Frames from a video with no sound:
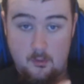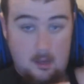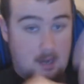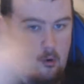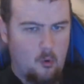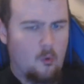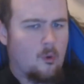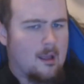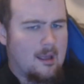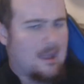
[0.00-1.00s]
I know
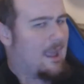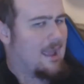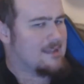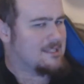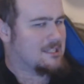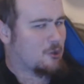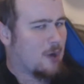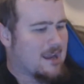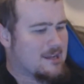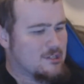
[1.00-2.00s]
it's
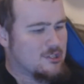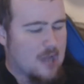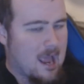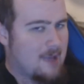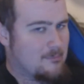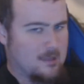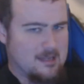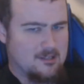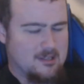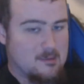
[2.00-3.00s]
strange,
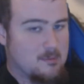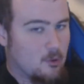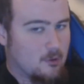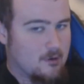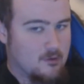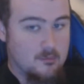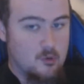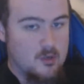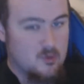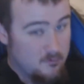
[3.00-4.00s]
these seem to be the only videos I'm
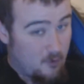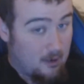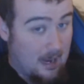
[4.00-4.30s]
doing so far.